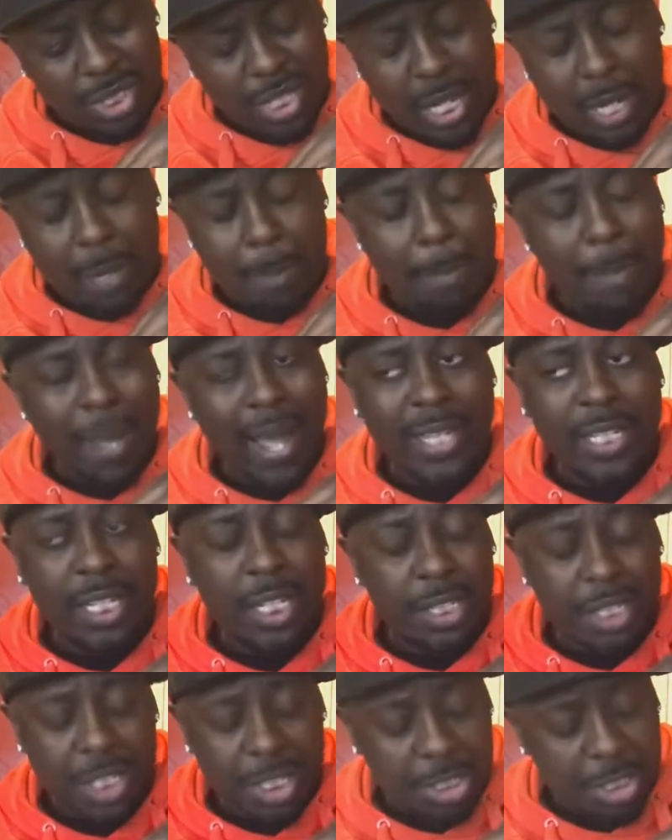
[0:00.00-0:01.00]
these kind of mad
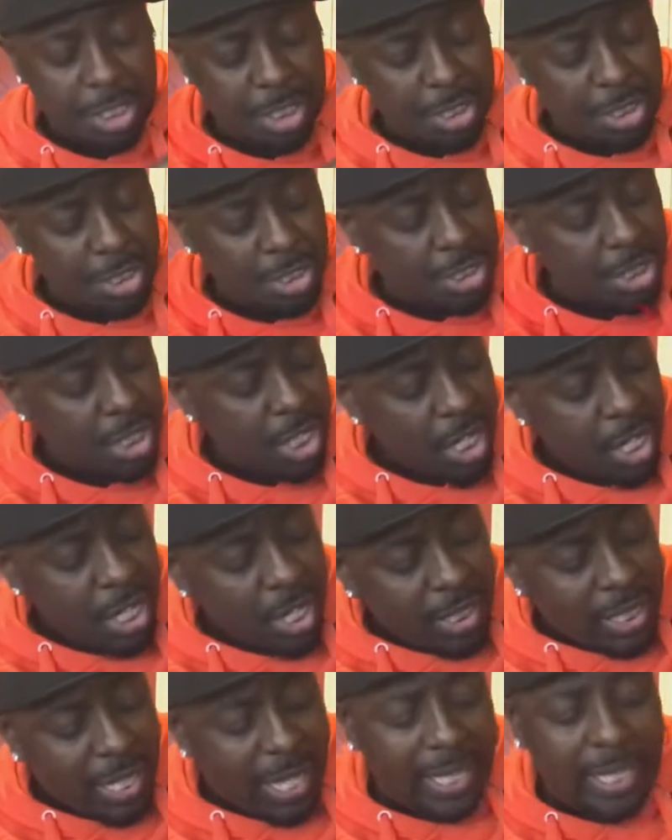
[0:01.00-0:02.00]
editions
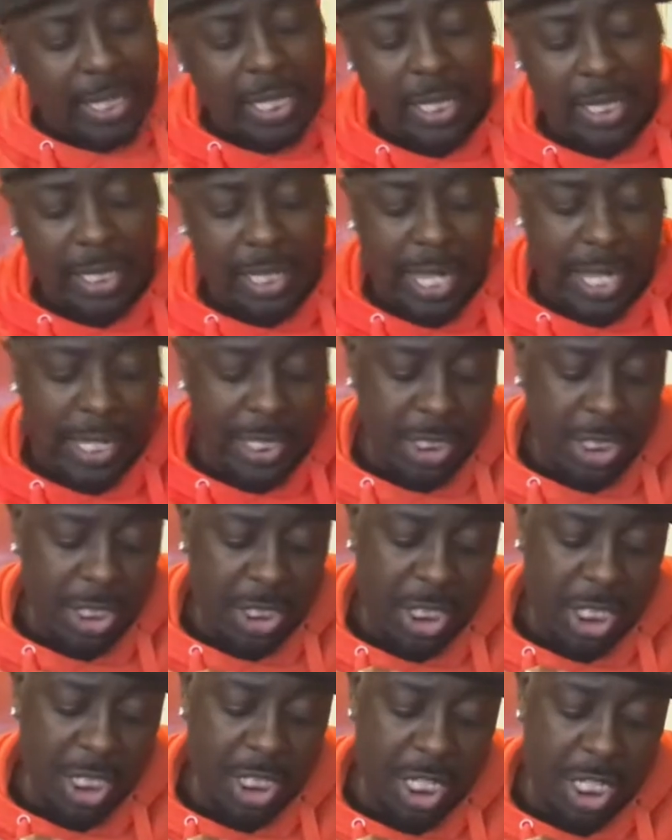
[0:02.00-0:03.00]
like
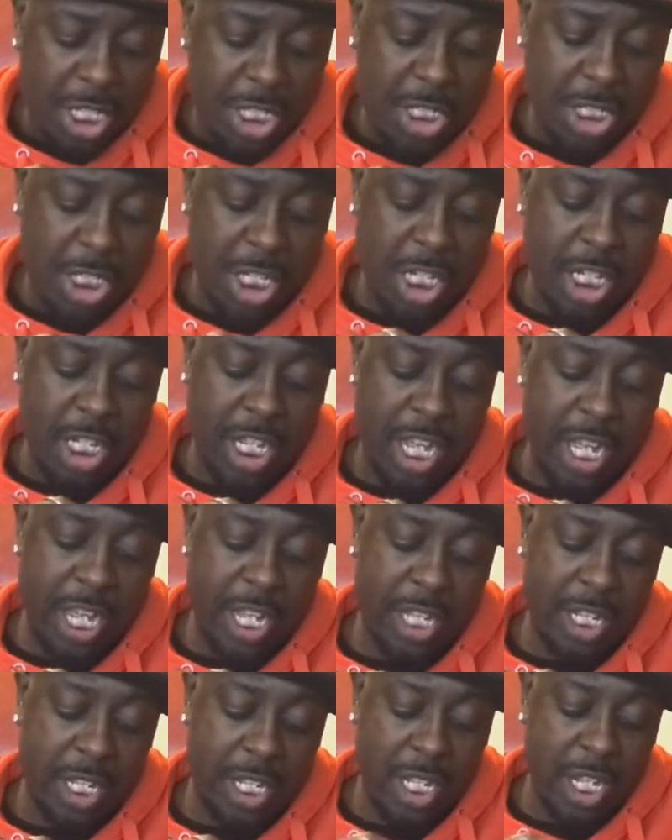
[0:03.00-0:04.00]
collectors edition
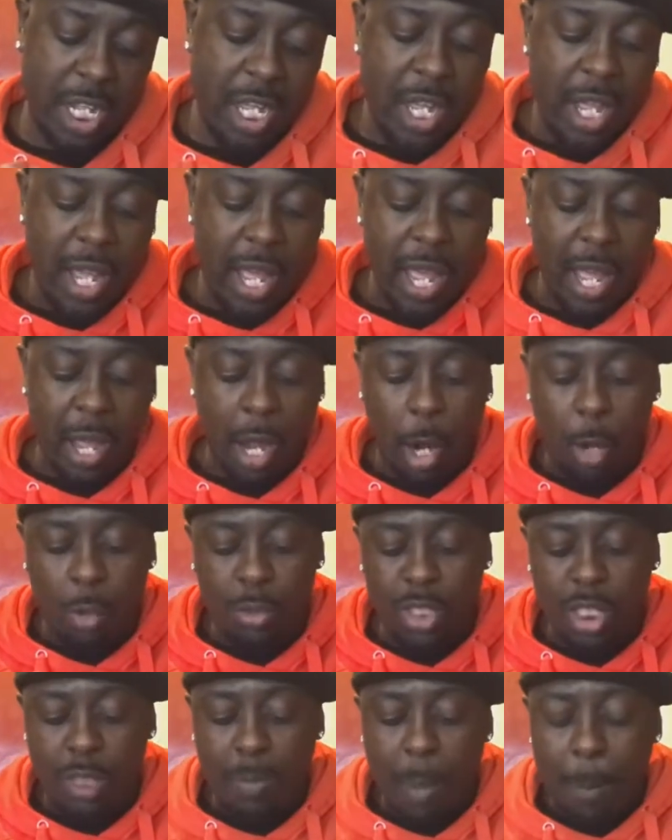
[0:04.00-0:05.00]
and,
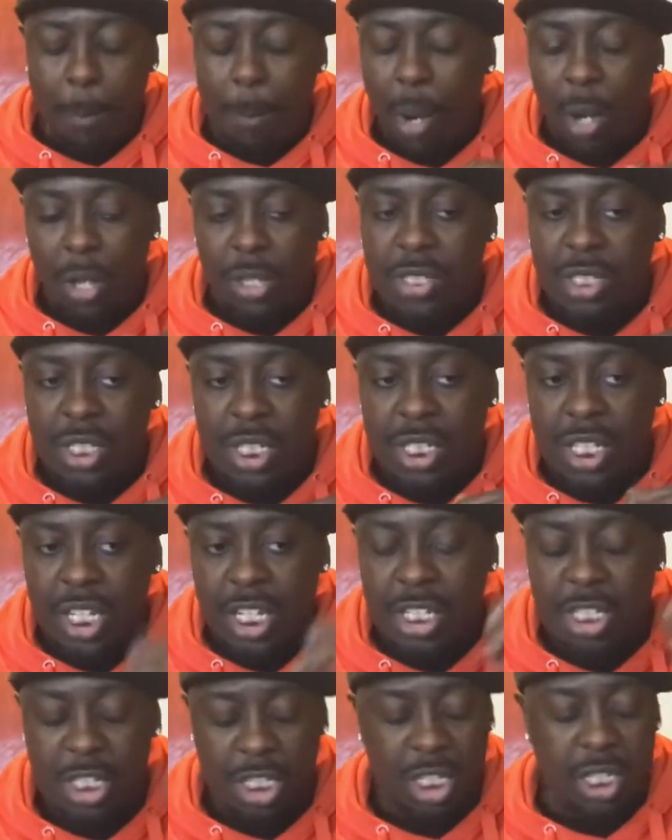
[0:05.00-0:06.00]
ultimate box
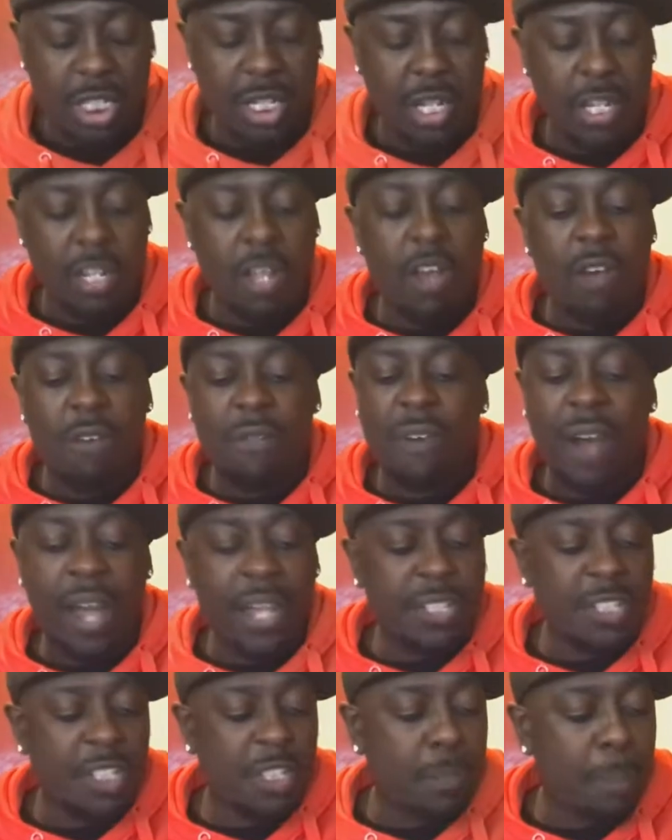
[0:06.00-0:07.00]
edition and
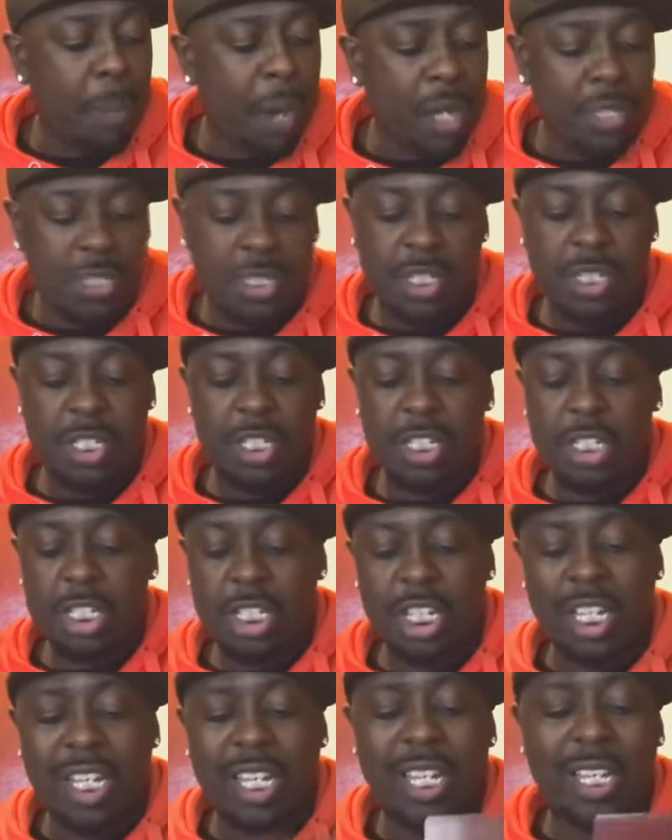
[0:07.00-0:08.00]
fighters pass
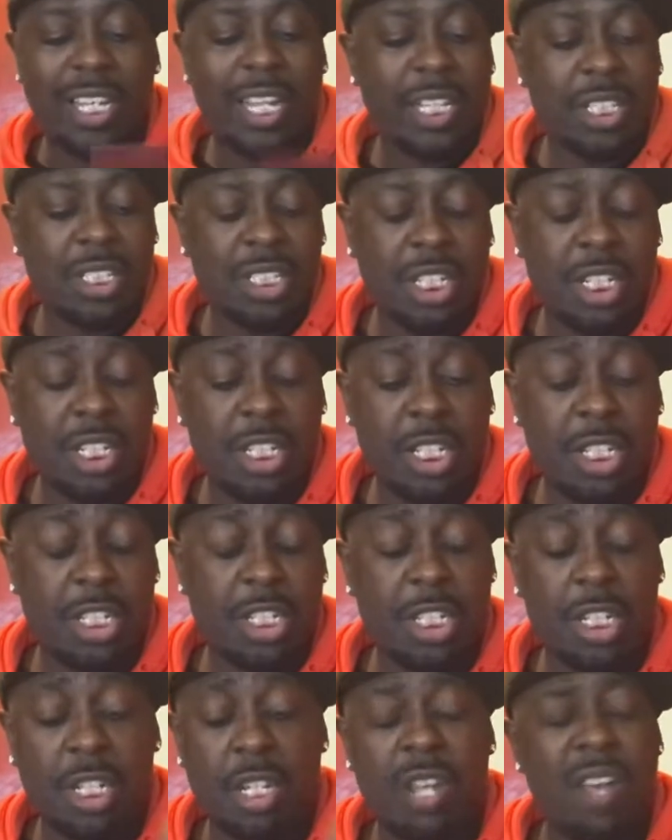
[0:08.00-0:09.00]
edition and collectors
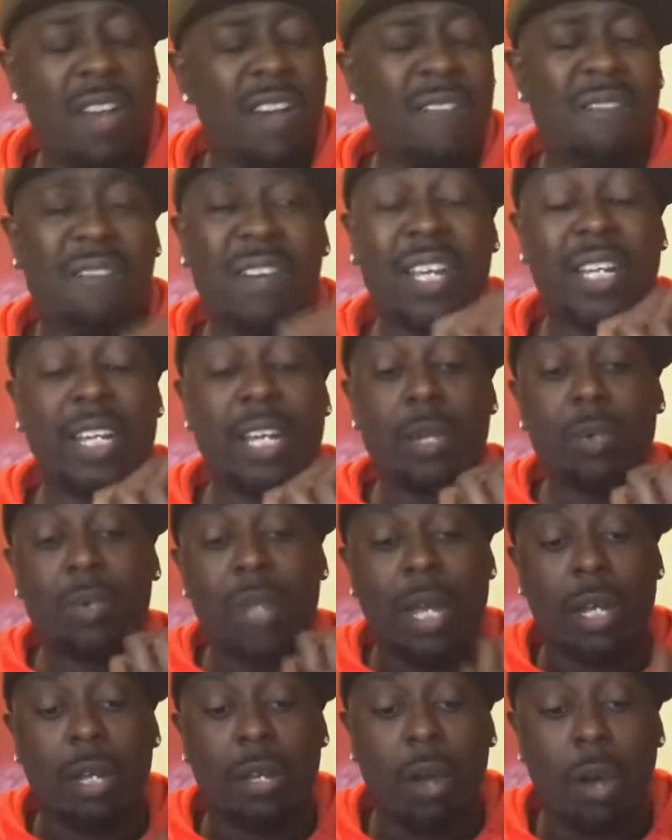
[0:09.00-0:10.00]
edition fucking hate
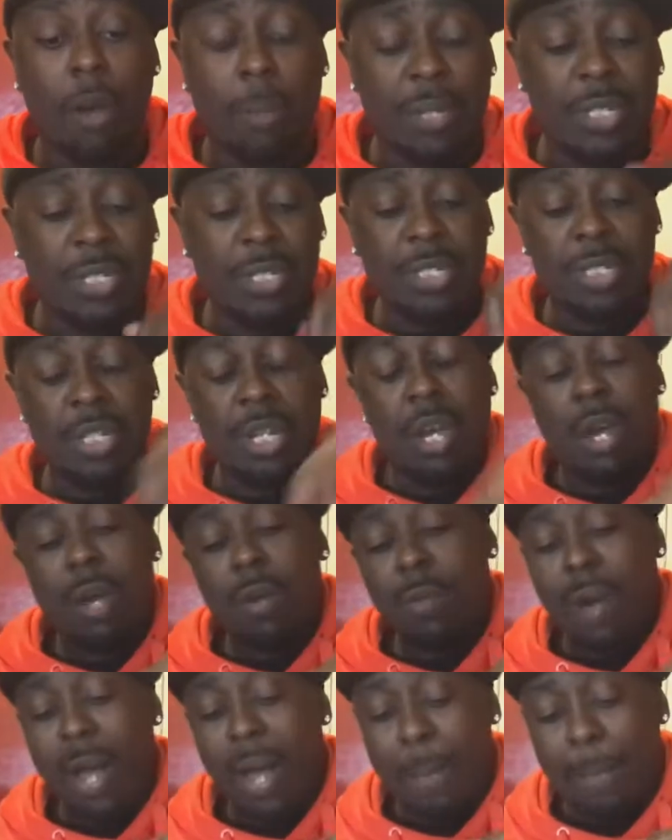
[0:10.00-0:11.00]
work garbage
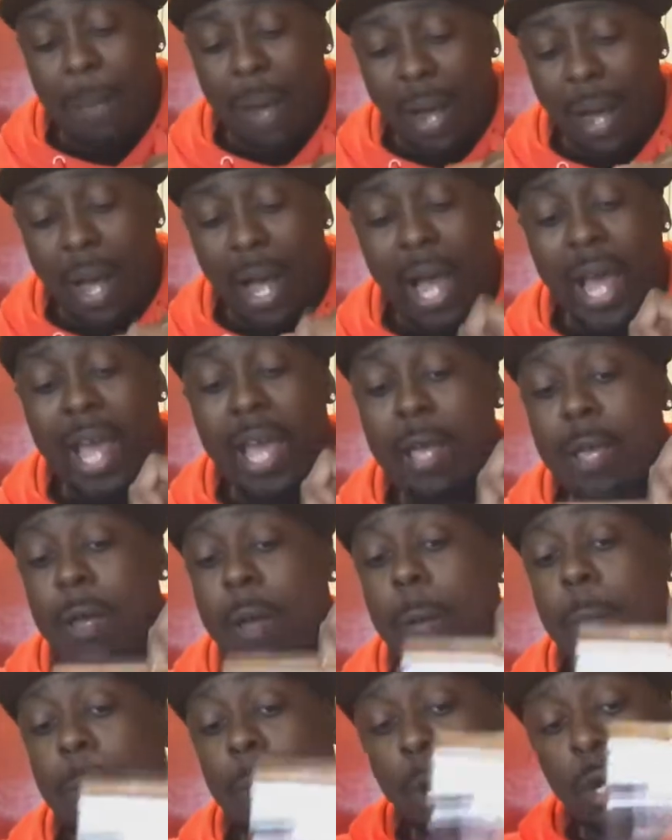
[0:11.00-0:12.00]
right but i
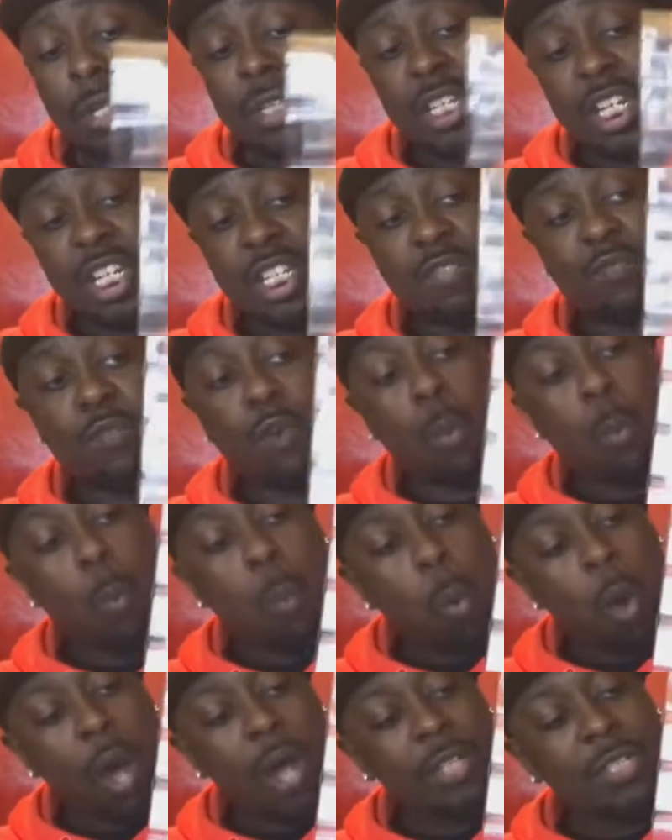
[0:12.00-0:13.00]
got this for
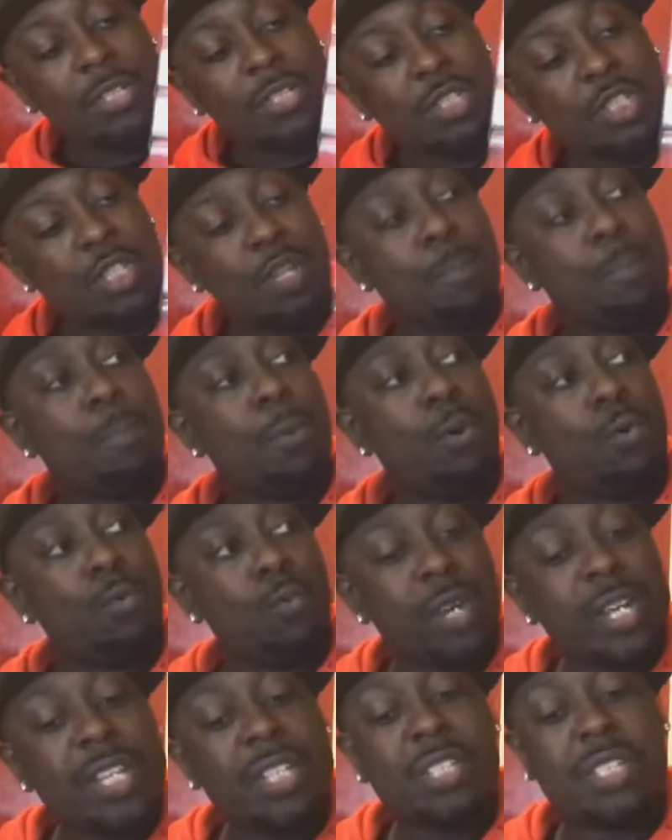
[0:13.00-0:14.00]
one simple
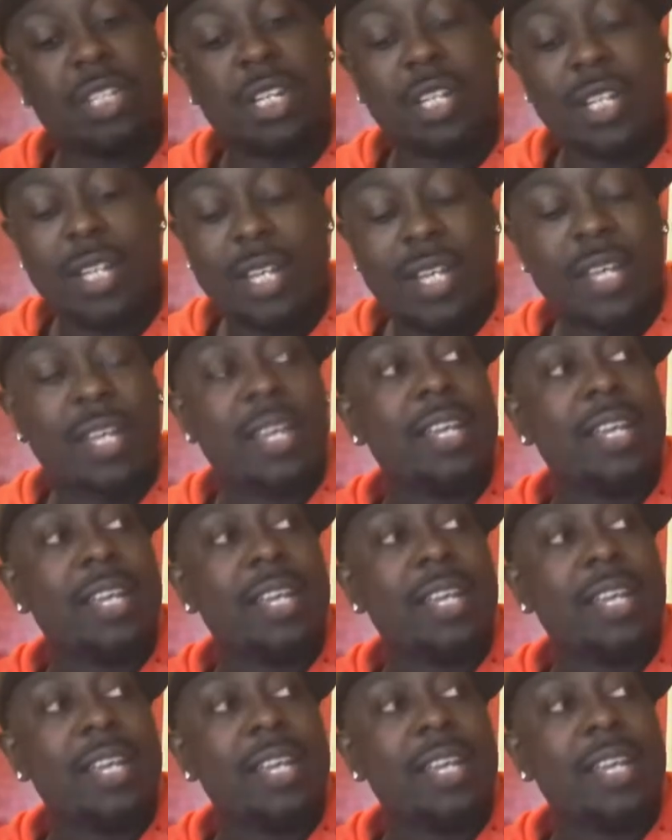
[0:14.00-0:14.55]
reason